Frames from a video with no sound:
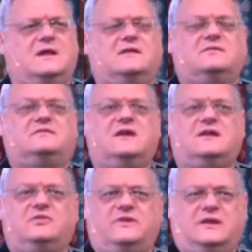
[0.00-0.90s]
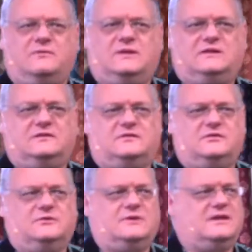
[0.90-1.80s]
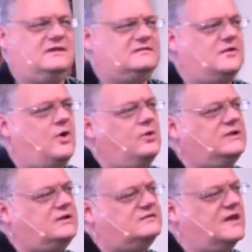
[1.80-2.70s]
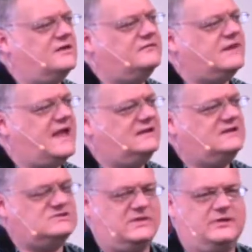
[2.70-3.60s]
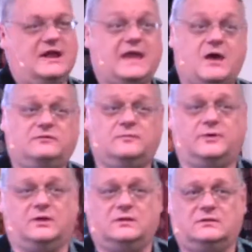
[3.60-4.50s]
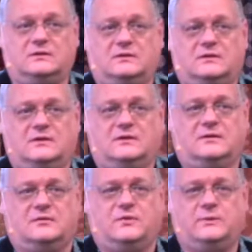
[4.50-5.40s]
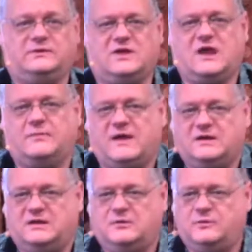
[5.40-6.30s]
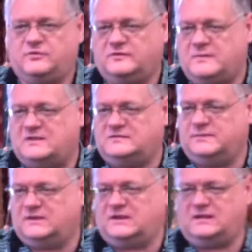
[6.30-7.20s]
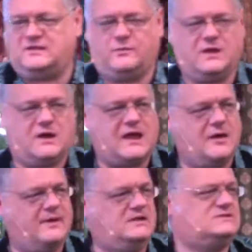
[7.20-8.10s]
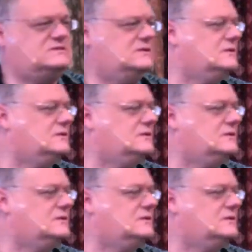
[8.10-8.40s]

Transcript: The second thing we need to do is hold ourselves and each other accountable. What do we talk about here with responsibility? That we are how much?